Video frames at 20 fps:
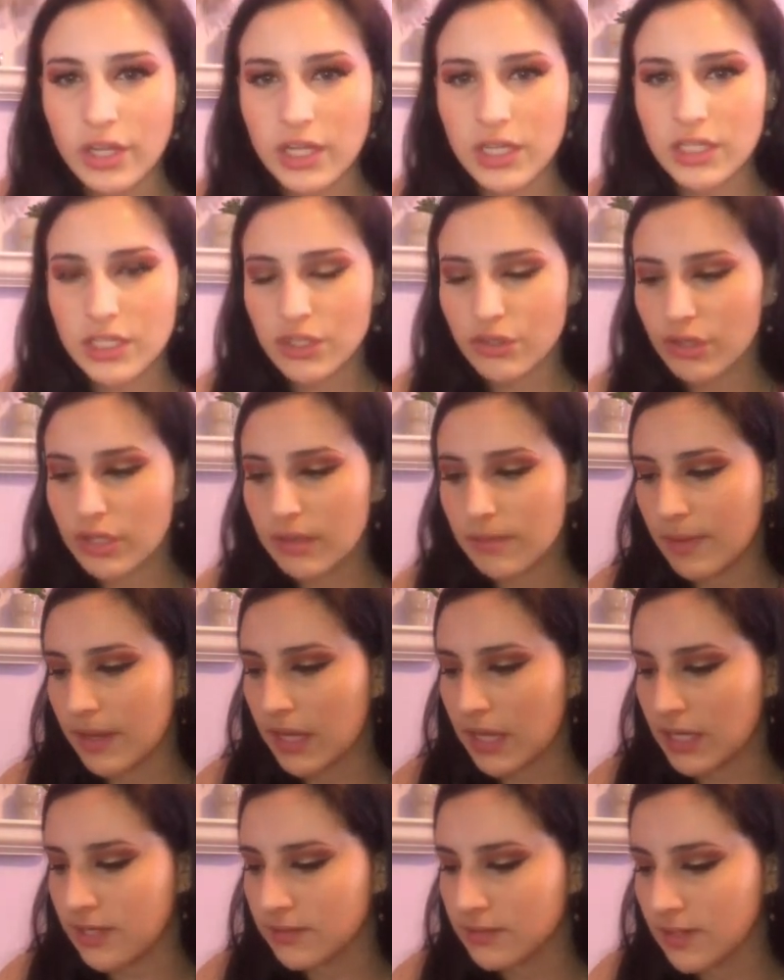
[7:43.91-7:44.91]
Like, it doesn't really
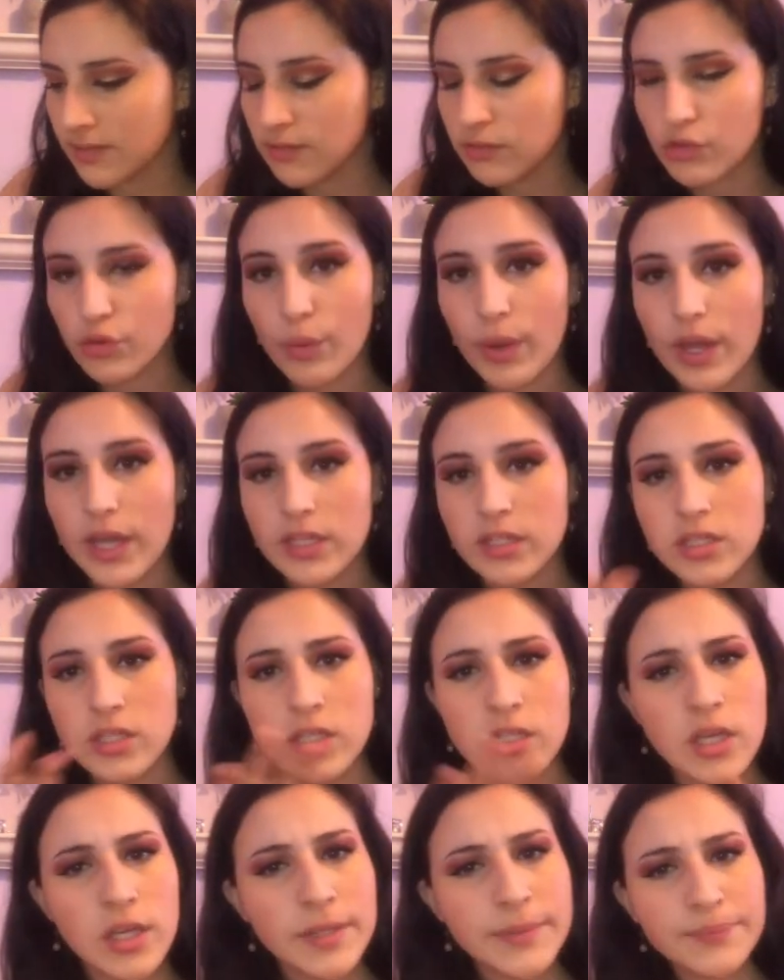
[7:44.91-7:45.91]
make any sense the way
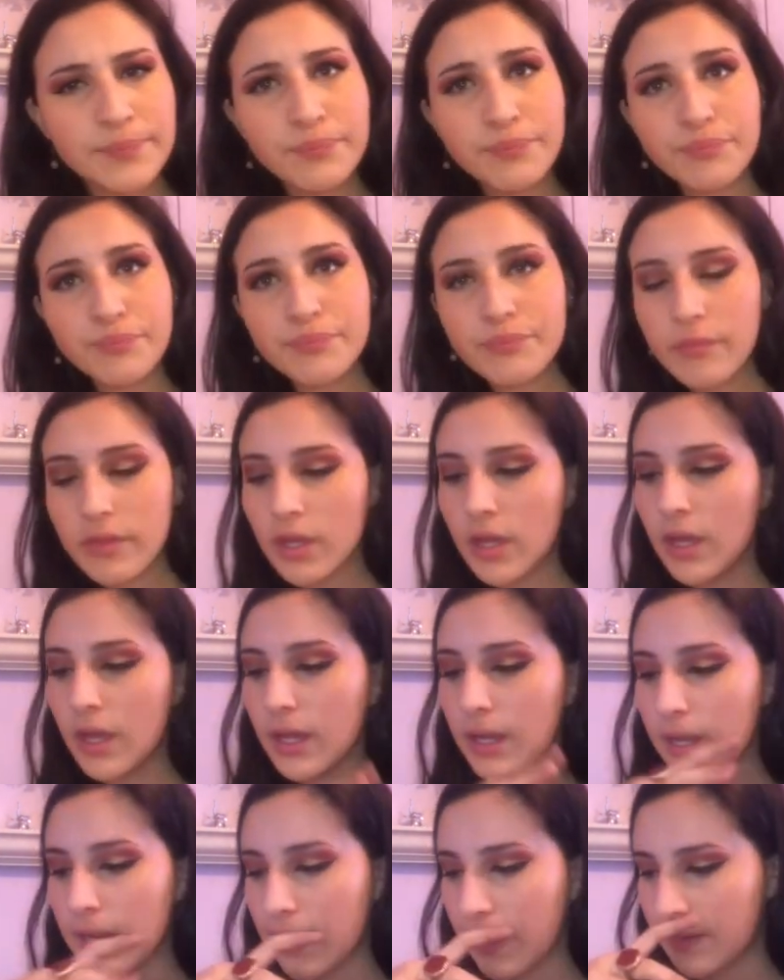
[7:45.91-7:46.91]
it's,
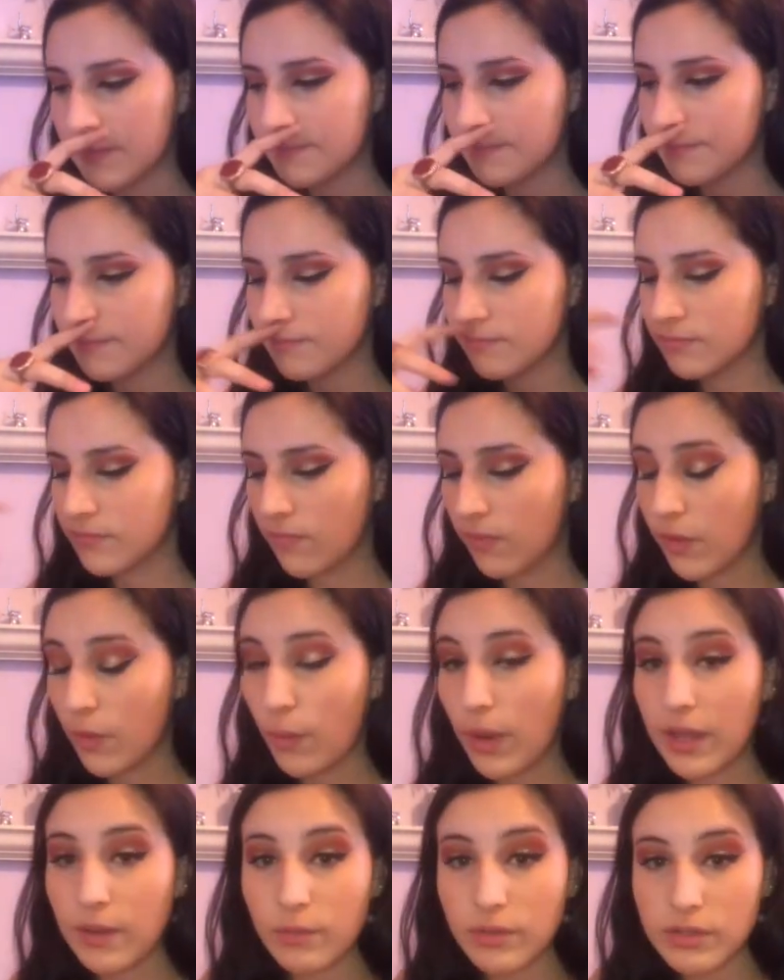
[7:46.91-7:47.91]
you know, the
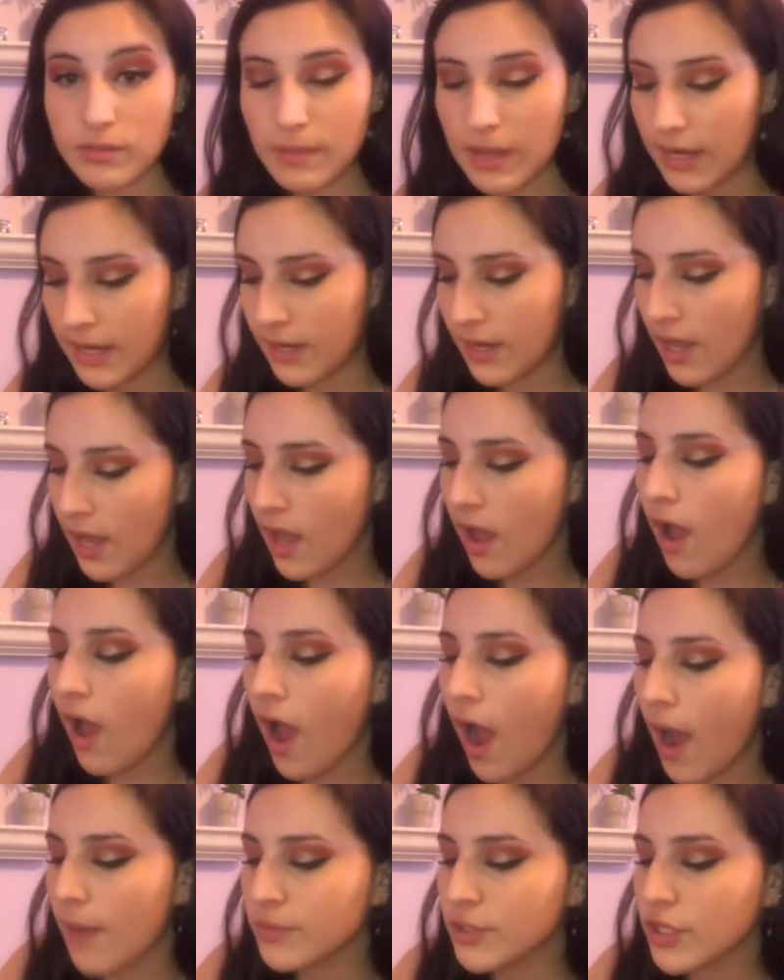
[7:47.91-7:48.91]
way it was made.
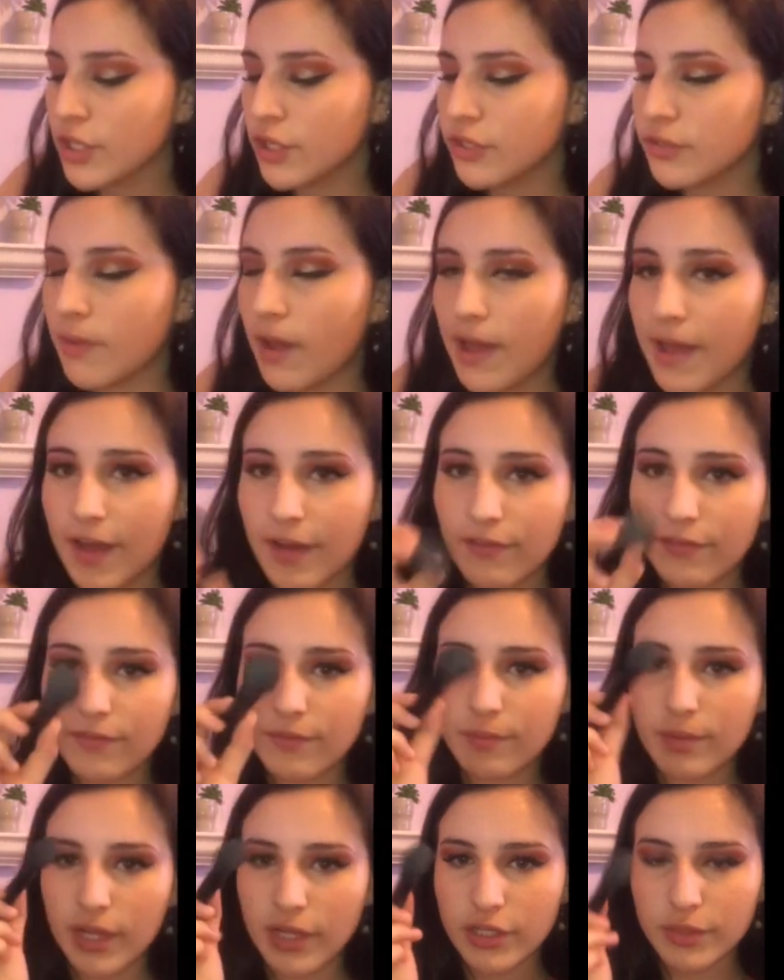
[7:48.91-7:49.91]
I'm just going to use my e.l.f.
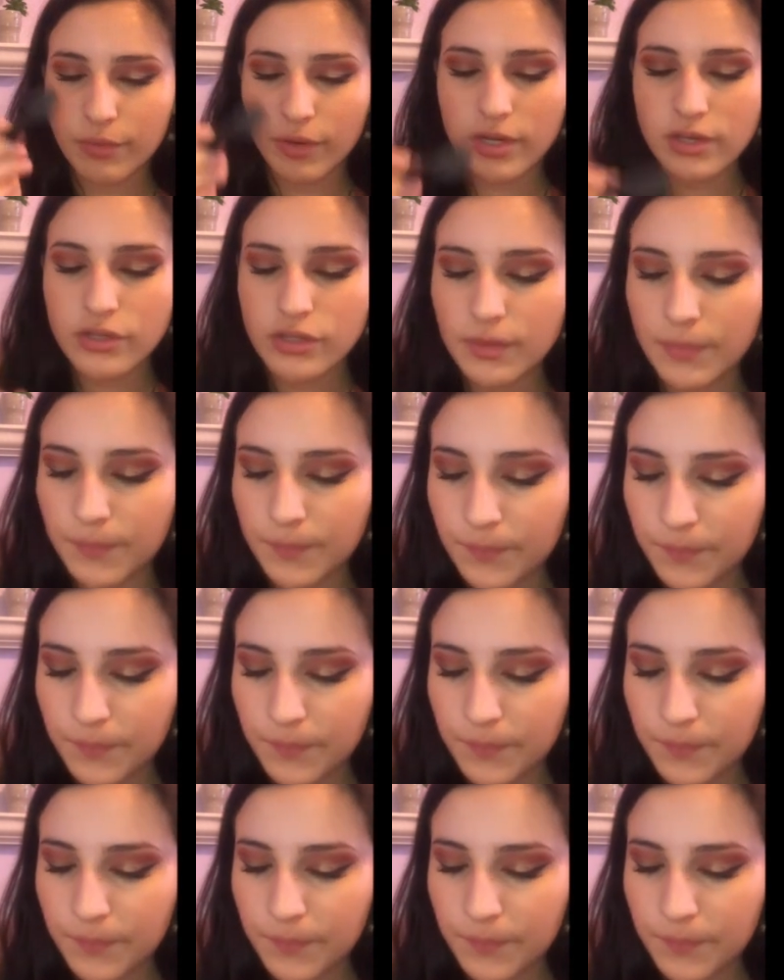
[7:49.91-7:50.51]
blush brush.